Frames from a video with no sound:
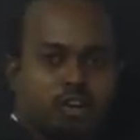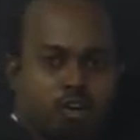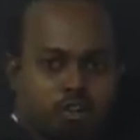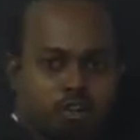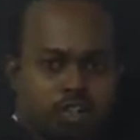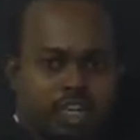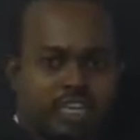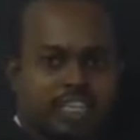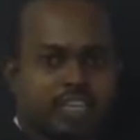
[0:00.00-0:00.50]

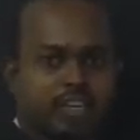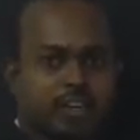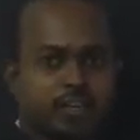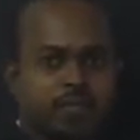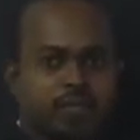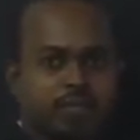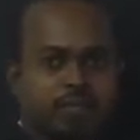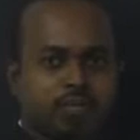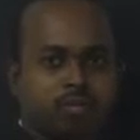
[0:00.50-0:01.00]
oscillator.
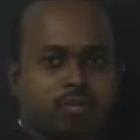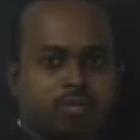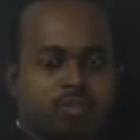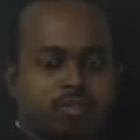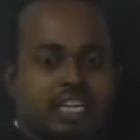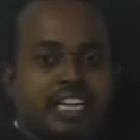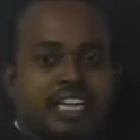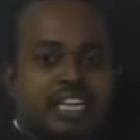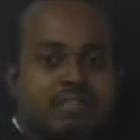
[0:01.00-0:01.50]

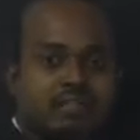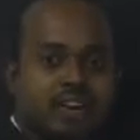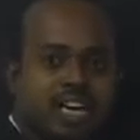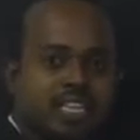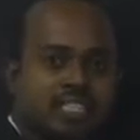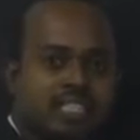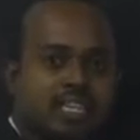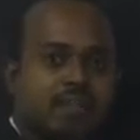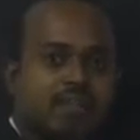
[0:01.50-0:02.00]
The
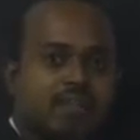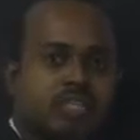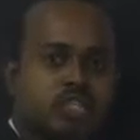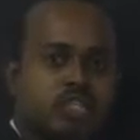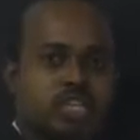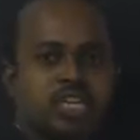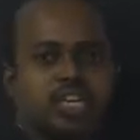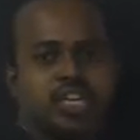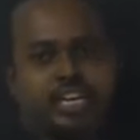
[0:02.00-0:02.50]
device can be
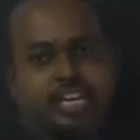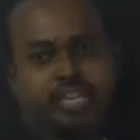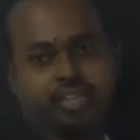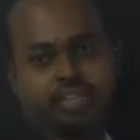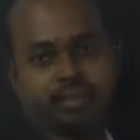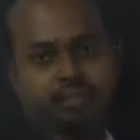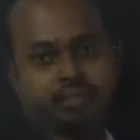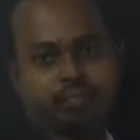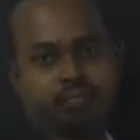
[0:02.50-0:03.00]

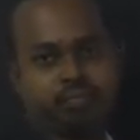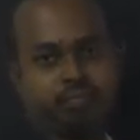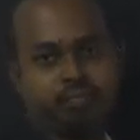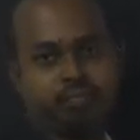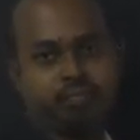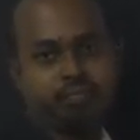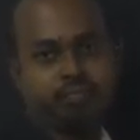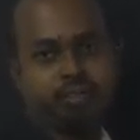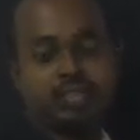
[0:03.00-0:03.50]
generating
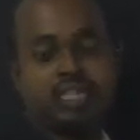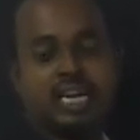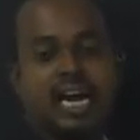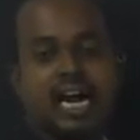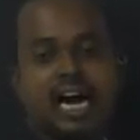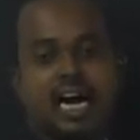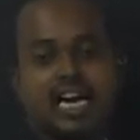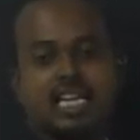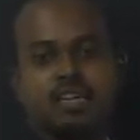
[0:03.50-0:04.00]
the
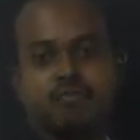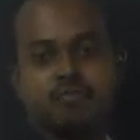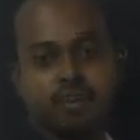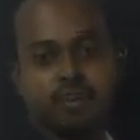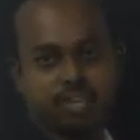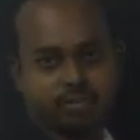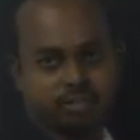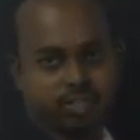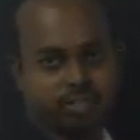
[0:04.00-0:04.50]
RF
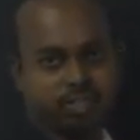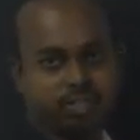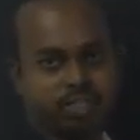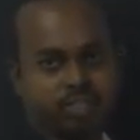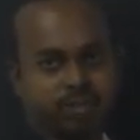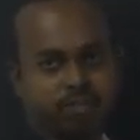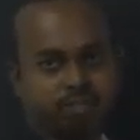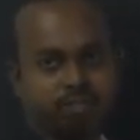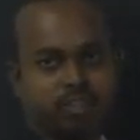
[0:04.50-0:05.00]

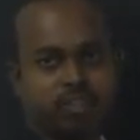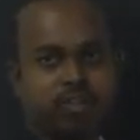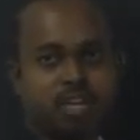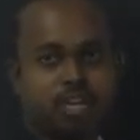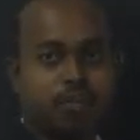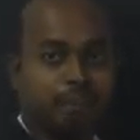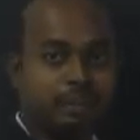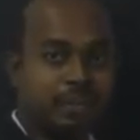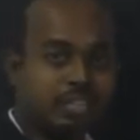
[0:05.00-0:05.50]
frequency,
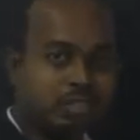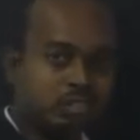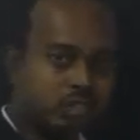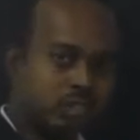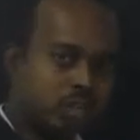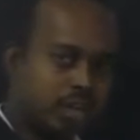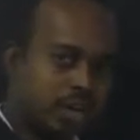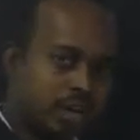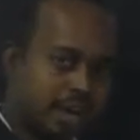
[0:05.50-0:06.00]
that
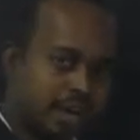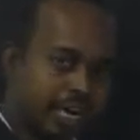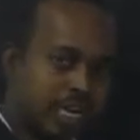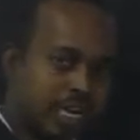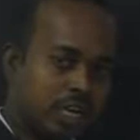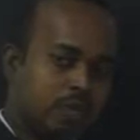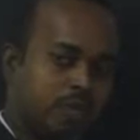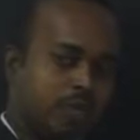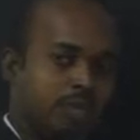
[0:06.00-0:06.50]
means
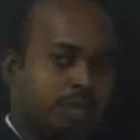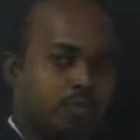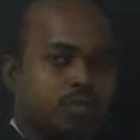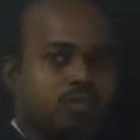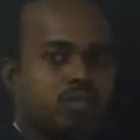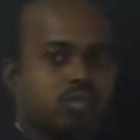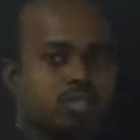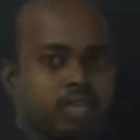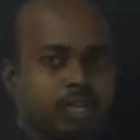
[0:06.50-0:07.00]
radio
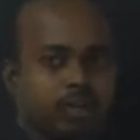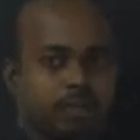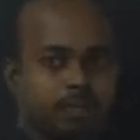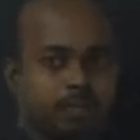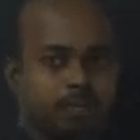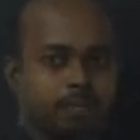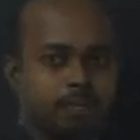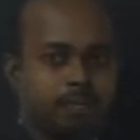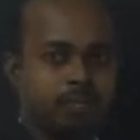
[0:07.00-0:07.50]
frequency
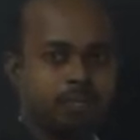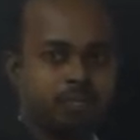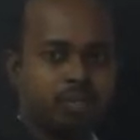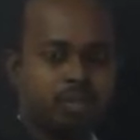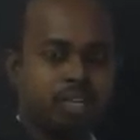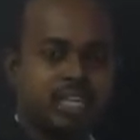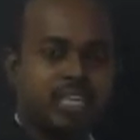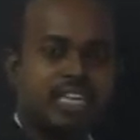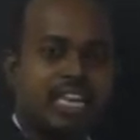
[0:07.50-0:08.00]

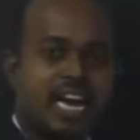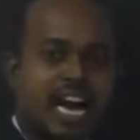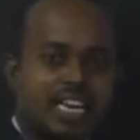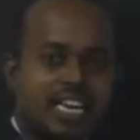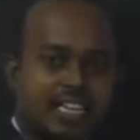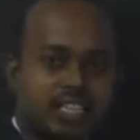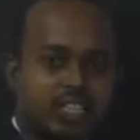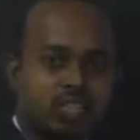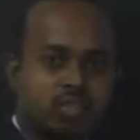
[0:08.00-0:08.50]

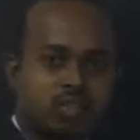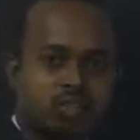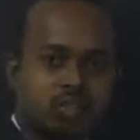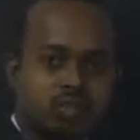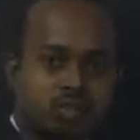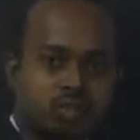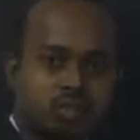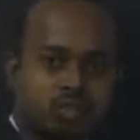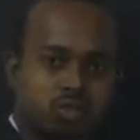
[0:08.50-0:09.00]
carrier
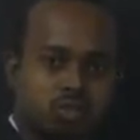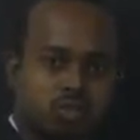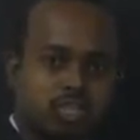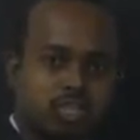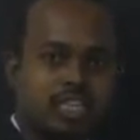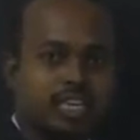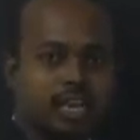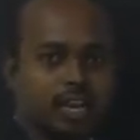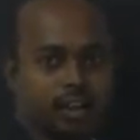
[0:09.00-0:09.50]

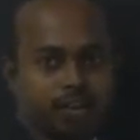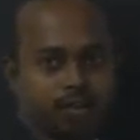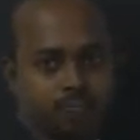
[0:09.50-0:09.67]
signal.